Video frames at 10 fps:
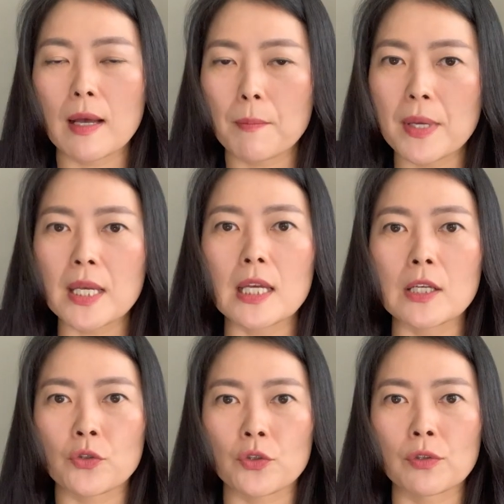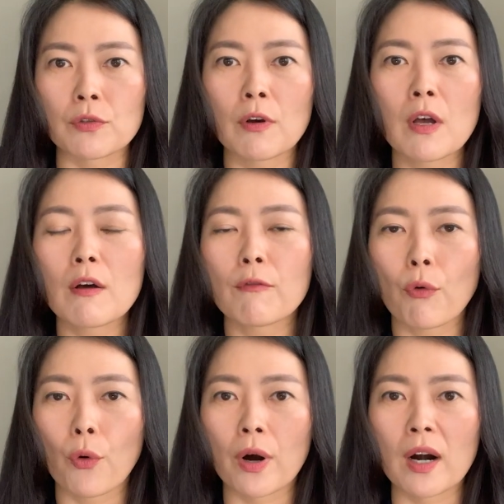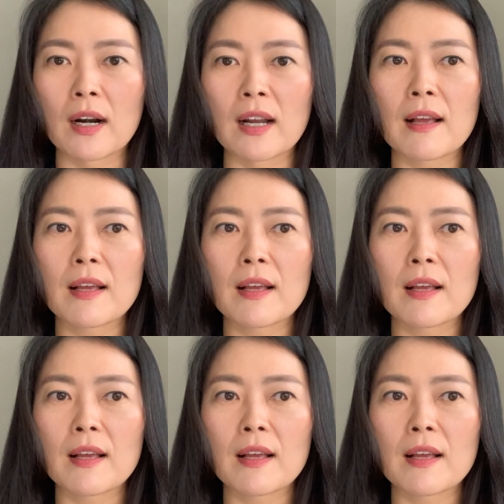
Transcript: big issue for